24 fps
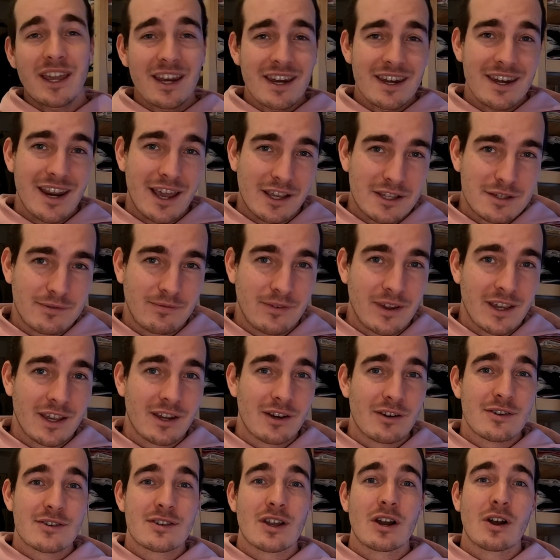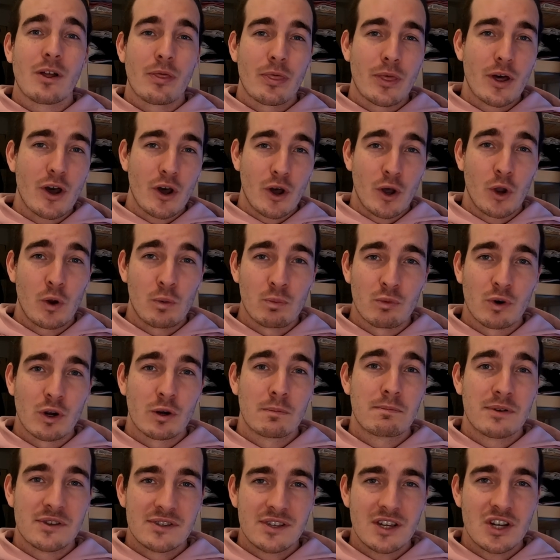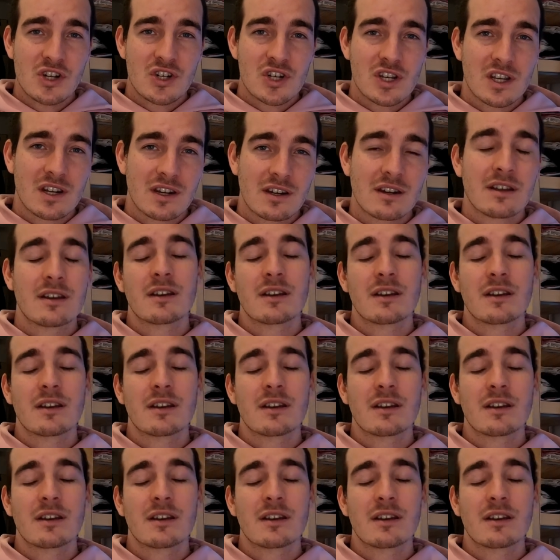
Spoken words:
index fingers on the home row position.